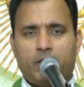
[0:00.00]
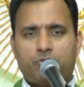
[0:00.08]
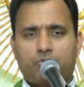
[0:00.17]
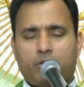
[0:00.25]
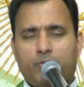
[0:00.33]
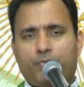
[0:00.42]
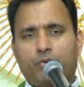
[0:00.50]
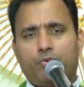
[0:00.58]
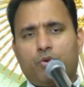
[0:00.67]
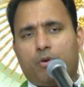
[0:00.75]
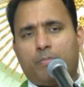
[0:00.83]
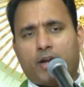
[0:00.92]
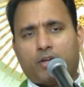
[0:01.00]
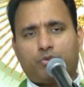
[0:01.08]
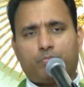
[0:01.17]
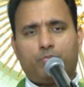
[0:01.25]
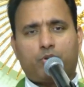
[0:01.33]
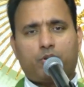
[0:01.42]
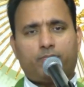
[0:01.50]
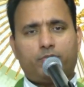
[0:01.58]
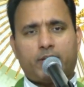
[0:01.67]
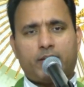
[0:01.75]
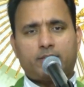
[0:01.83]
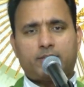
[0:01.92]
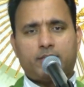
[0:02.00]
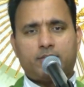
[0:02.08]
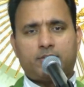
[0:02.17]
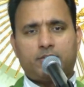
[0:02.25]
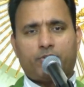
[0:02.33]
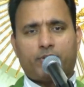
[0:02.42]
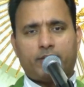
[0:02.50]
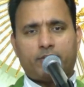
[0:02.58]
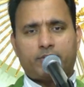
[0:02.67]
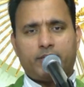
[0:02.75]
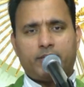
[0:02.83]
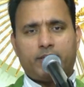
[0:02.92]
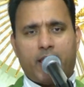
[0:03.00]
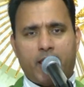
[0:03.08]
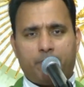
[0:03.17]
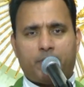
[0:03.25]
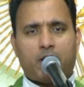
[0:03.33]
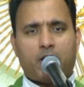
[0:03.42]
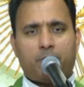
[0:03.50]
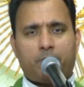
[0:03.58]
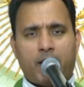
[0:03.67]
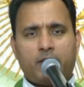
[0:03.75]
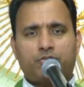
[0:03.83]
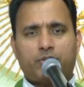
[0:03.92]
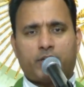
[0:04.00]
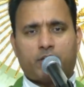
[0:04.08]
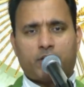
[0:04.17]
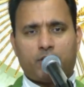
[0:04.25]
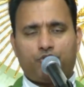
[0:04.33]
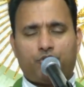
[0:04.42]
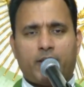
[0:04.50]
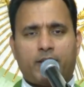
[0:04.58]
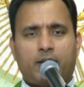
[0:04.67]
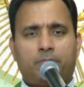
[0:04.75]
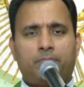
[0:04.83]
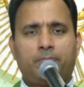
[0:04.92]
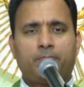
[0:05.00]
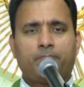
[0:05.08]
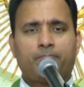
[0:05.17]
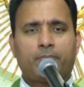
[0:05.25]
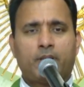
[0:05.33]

So if you go back to book of Genesis, you can see Abraham, Isaac and Jacob.